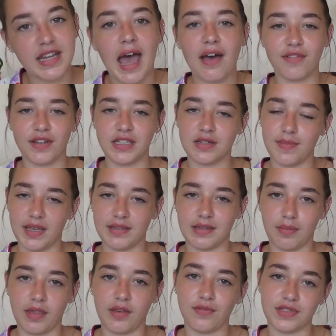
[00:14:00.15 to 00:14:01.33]
having to make
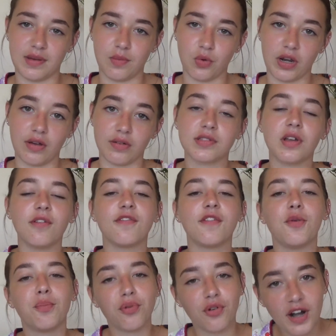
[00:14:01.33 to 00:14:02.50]
something for someone else. Don't feel
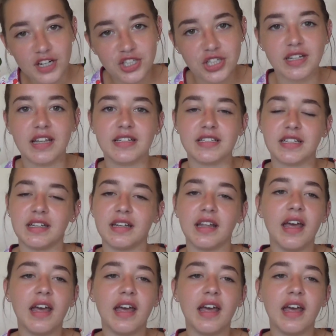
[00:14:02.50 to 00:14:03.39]
pressured into